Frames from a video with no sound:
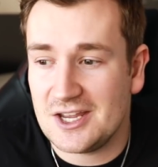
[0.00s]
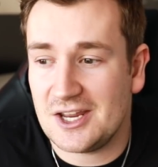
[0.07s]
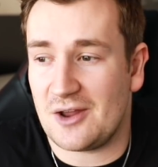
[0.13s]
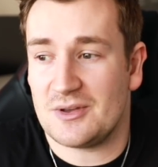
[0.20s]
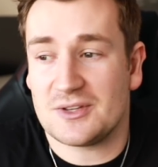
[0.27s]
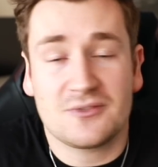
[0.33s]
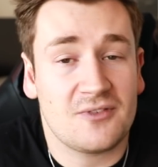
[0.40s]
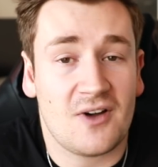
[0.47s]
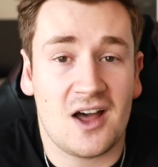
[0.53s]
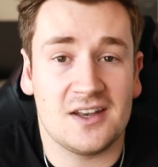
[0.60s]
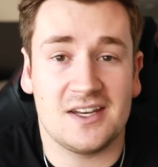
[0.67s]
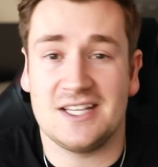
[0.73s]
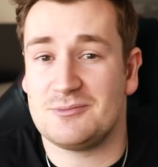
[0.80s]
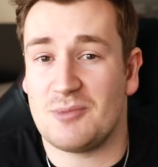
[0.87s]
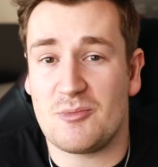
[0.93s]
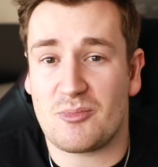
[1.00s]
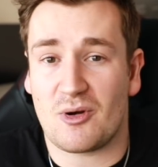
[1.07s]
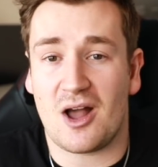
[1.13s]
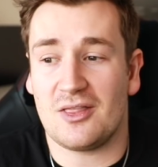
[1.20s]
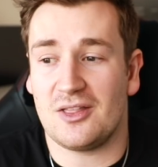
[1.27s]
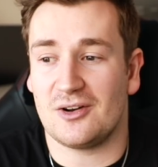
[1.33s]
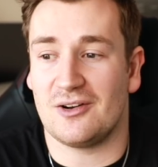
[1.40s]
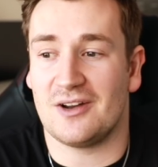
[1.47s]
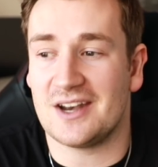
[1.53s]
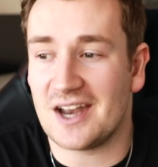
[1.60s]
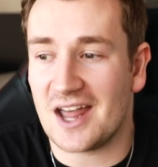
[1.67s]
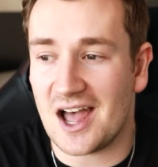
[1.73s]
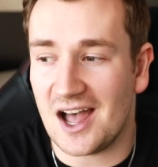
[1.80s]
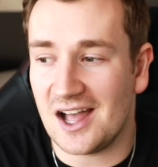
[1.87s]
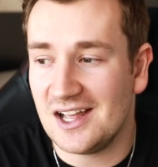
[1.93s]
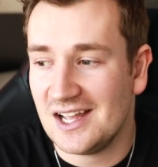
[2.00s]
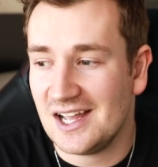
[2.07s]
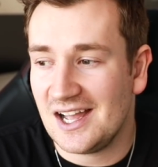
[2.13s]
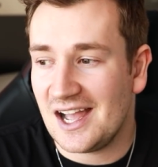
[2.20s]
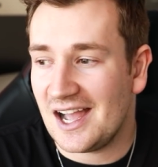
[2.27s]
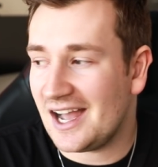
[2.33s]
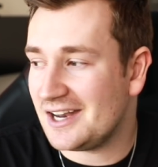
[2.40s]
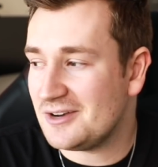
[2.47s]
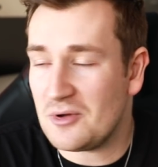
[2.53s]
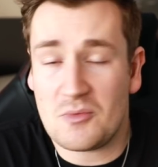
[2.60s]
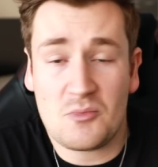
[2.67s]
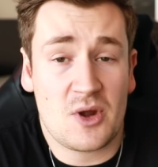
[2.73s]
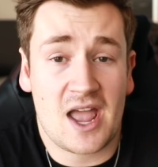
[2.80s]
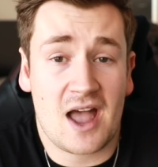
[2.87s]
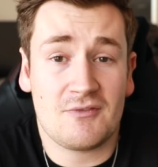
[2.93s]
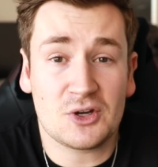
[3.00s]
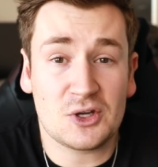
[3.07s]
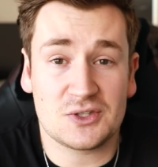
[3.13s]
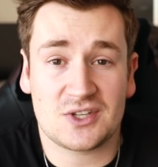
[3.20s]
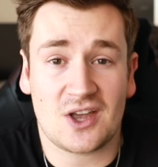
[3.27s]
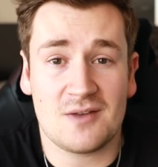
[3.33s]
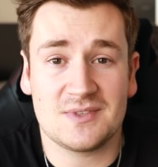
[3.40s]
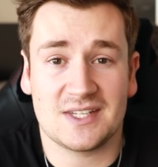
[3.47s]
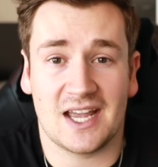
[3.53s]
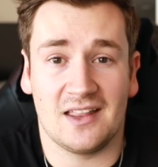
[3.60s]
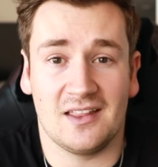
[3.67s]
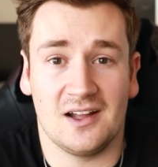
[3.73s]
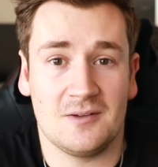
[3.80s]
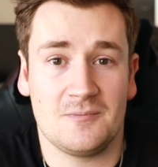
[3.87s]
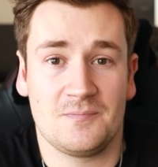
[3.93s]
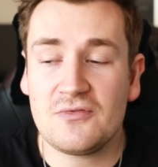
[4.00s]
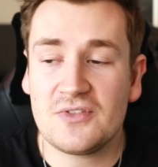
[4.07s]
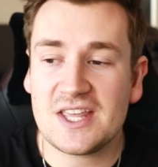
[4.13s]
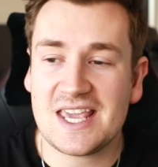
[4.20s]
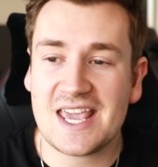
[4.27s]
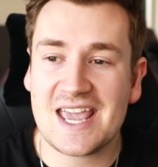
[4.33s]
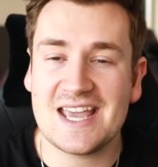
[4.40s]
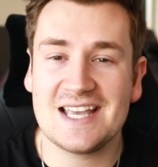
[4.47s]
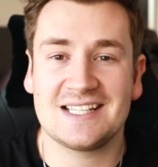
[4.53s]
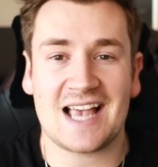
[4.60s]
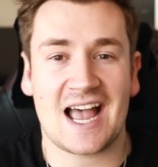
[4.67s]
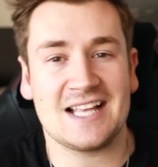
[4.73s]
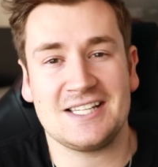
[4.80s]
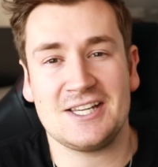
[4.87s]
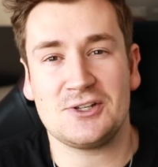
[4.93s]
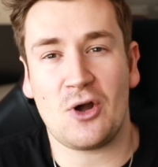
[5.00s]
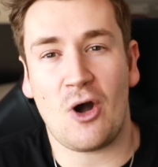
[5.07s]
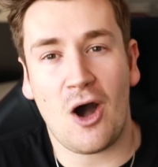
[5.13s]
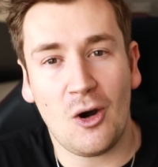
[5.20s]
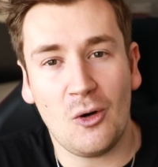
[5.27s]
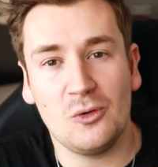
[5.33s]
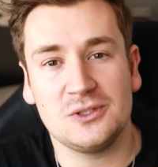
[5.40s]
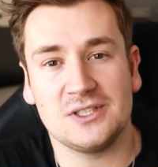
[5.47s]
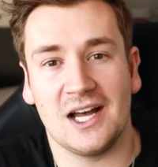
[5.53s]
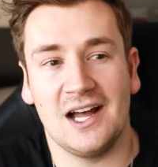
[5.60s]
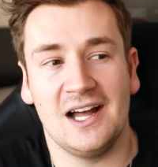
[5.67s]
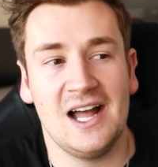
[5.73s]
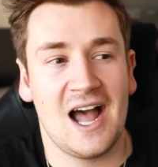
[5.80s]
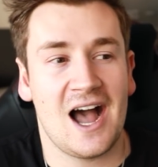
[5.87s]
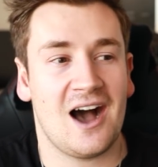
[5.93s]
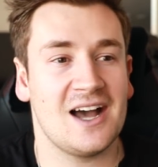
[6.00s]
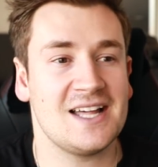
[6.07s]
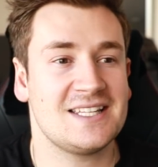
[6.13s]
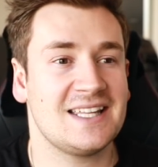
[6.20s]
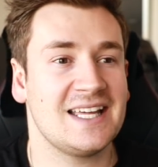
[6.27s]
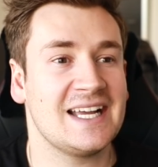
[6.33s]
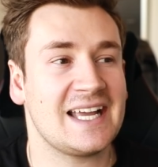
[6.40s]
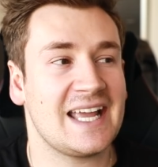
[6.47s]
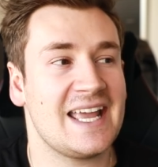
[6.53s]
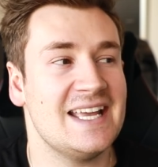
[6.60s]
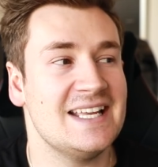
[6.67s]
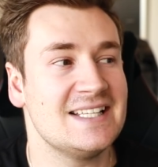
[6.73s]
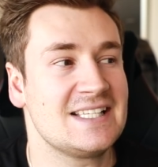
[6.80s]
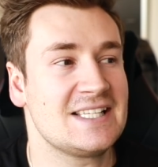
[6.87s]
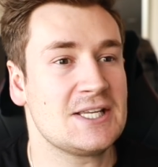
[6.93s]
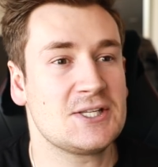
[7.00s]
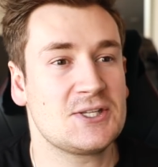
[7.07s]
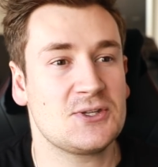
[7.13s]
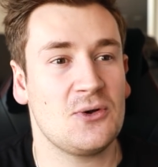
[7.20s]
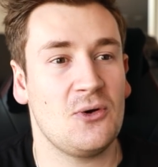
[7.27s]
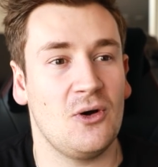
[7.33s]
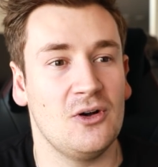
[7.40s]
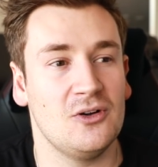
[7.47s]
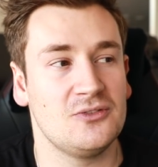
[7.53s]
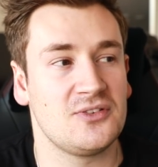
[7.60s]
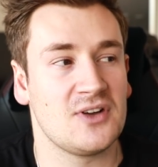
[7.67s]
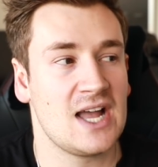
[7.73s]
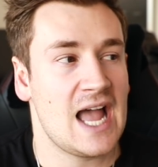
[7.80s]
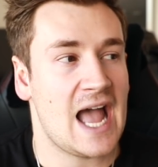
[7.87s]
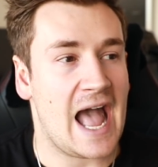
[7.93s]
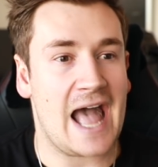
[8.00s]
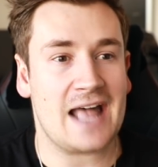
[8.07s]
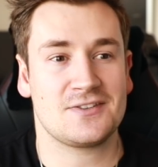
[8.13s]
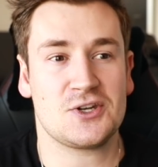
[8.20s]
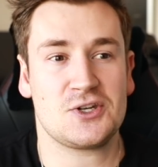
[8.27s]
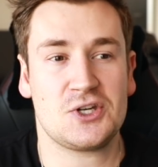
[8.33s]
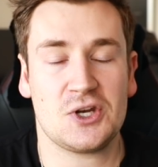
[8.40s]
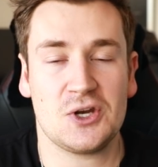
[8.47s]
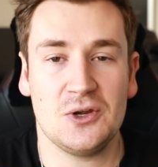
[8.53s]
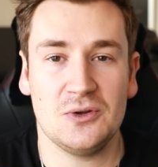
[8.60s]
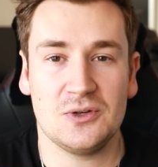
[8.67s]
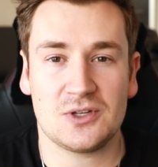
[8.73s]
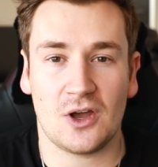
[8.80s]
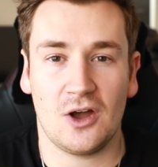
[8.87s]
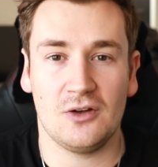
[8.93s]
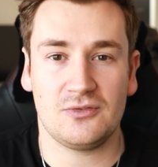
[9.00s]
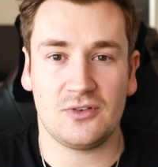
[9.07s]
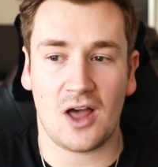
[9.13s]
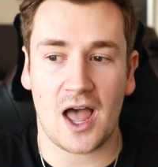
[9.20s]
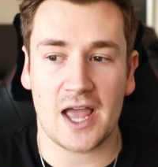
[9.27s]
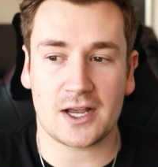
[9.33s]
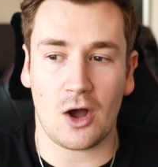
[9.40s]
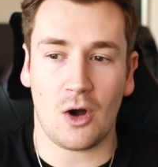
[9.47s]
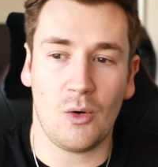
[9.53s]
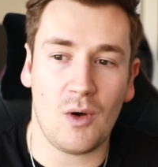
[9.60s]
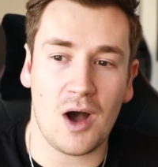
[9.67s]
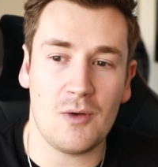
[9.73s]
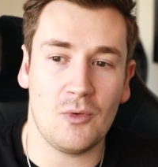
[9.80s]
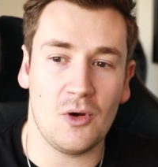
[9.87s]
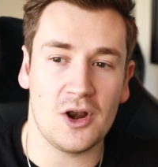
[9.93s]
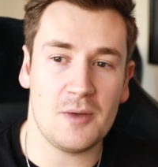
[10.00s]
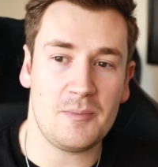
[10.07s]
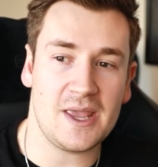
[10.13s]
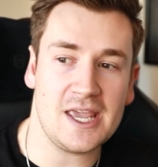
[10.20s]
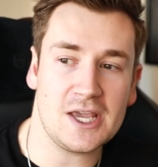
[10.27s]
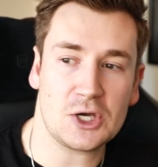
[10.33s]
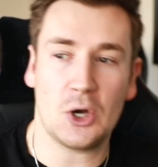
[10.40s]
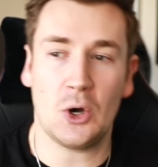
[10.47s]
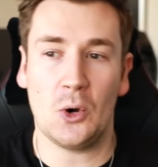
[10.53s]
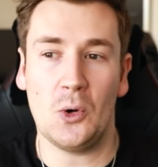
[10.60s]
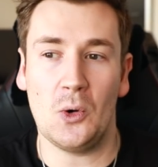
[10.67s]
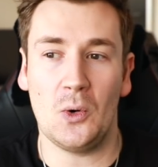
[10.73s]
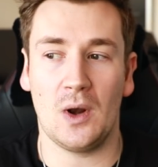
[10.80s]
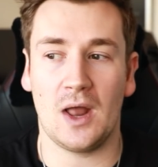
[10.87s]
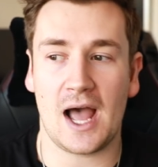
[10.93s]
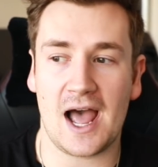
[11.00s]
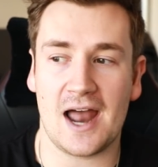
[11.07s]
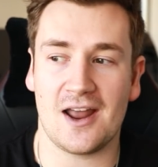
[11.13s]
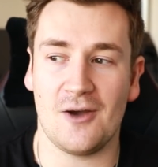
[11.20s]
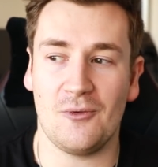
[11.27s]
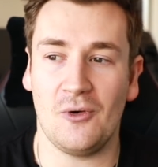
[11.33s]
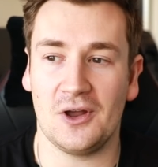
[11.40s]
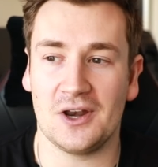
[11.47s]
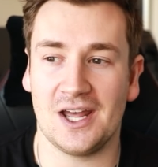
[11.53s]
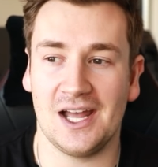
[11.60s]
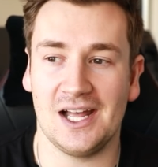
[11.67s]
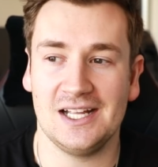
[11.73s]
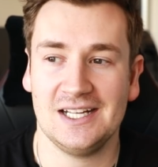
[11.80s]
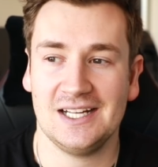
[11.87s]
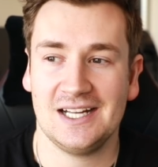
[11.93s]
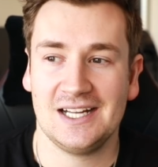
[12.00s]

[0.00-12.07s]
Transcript: you know, it's fun, he's my brother, and we have a good time together. But over the years, as he's got older, I think his sort of attitude of like, oh, I want to be cool and I want to,